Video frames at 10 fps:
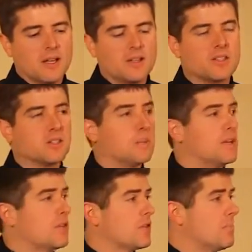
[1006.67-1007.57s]
This is a little bit
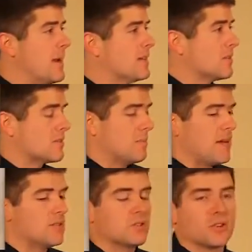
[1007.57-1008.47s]
different than bases.
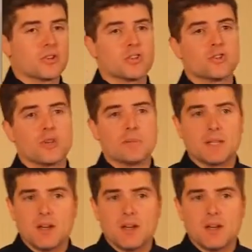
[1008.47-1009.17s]
Bases are extremely